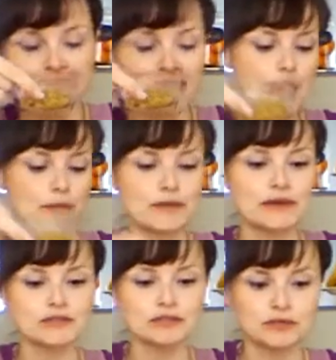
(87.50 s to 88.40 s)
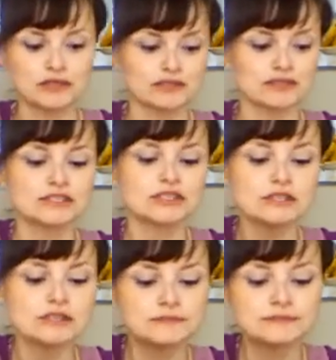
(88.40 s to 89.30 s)
chamomile, smells
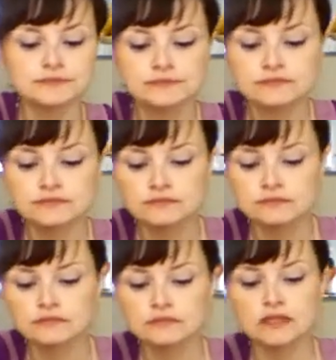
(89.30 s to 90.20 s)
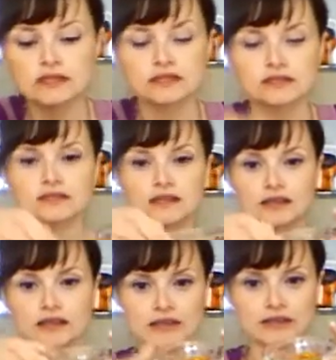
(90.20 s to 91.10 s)
delicious. This is
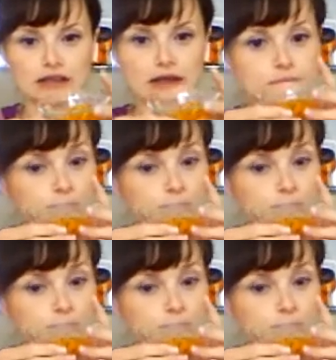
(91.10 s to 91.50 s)
calendula,